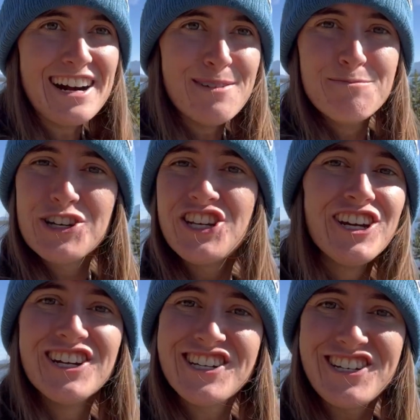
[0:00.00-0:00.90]

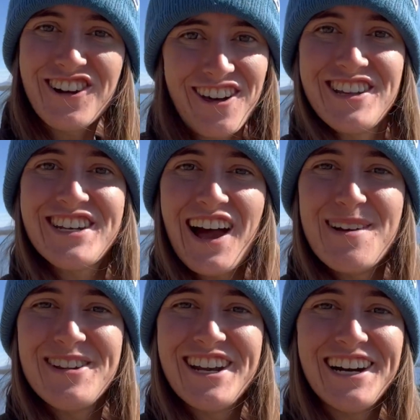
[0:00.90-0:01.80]
mushy-gushy all the
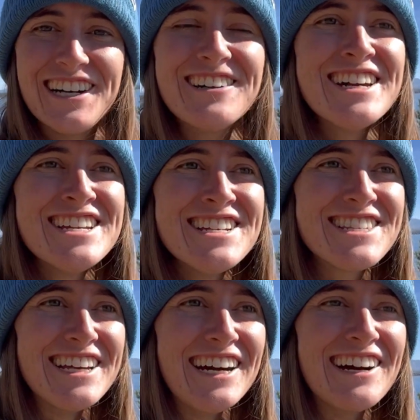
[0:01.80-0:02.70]
time,
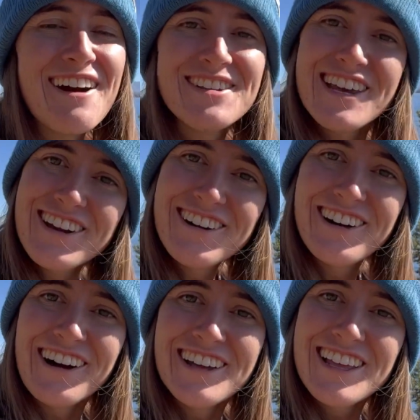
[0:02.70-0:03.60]
So I was like,
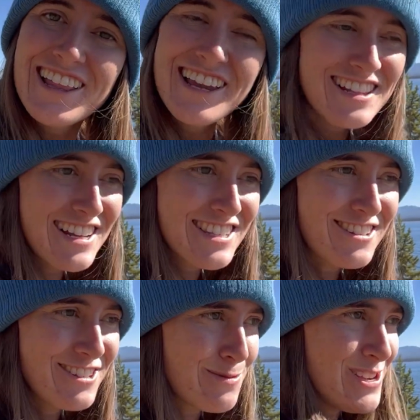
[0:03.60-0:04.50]
oh, that's so
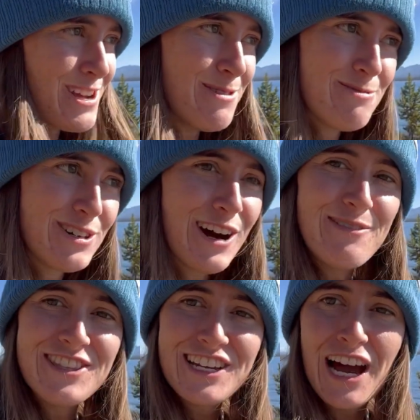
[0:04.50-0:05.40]
sweet. And we went on
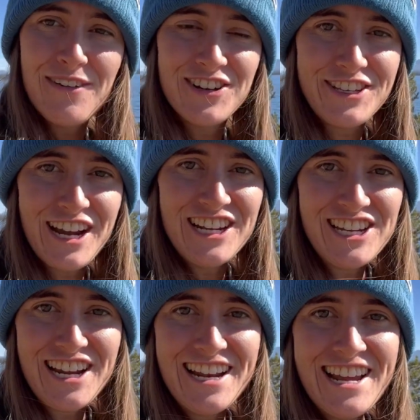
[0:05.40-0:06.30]
with the
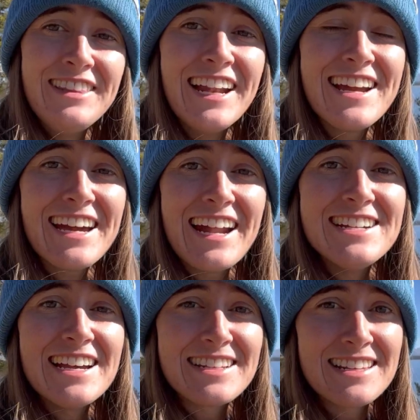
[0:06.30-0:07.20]
conversation. Then I got a
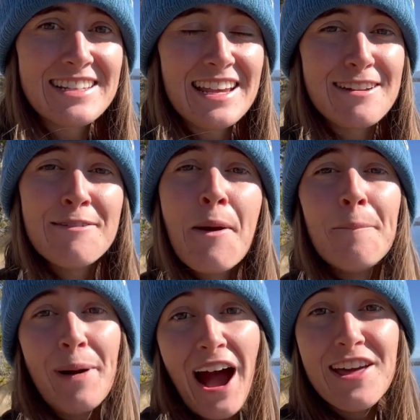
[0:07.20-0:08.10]
text that said,
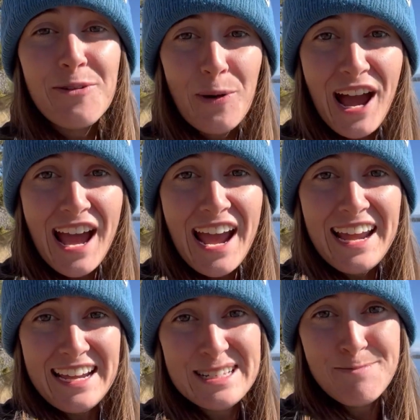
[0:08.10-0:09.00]
by the way,
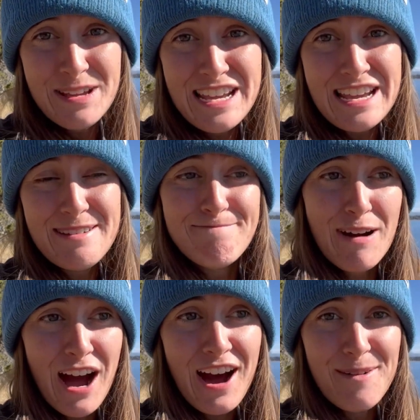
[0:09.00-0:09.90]
it's me,
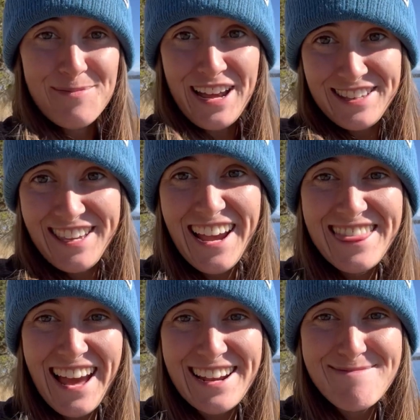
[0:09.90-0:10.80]
Mom, that said
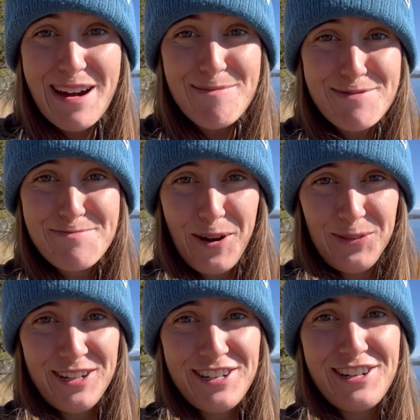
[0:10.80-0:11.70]
that about
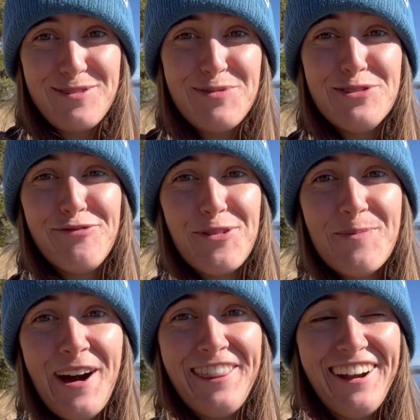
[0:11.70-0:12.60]
proposing to your beautiful
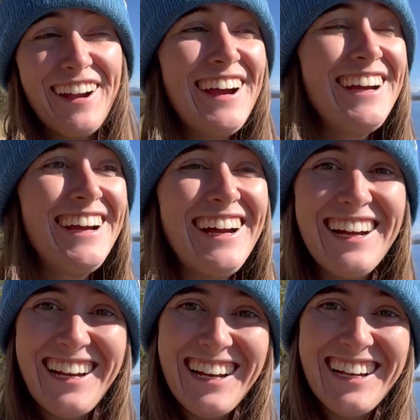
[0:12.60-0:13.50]
mother.
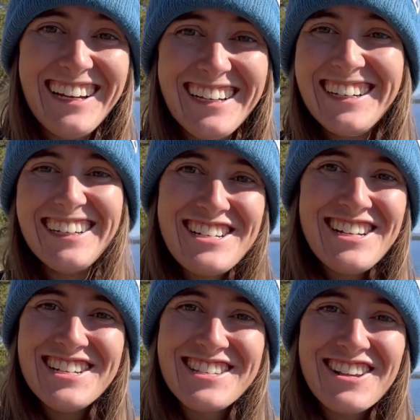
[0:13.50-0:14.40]
She
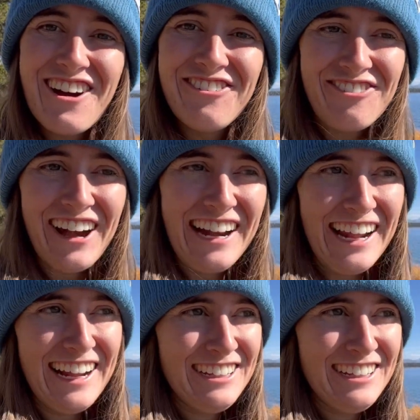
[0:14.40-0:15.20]
is so funny.